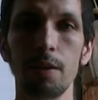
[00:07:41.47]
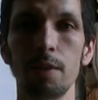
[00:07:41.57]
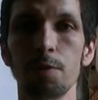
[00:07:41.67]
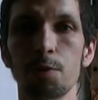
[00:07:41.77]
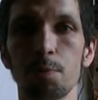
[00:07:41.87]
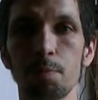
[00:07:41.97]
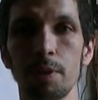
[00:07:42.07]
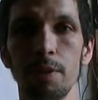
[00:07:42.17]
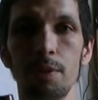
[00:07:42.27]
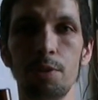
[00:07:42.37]
In the
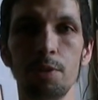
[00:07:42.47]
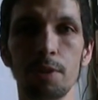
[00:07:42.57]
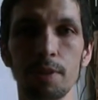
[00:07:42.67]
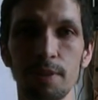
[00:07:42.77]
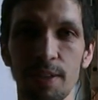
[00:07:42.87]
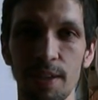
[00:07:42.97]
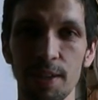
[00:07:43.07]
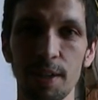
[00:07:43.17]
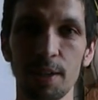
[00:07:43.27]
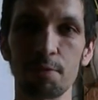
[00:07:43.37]
spring you do it
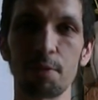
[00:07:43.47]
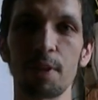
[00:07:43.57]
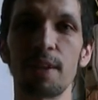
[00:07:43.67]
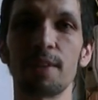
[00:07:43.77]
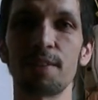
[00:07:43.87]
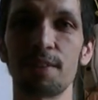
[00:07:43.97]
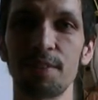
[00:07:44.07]
kind of with a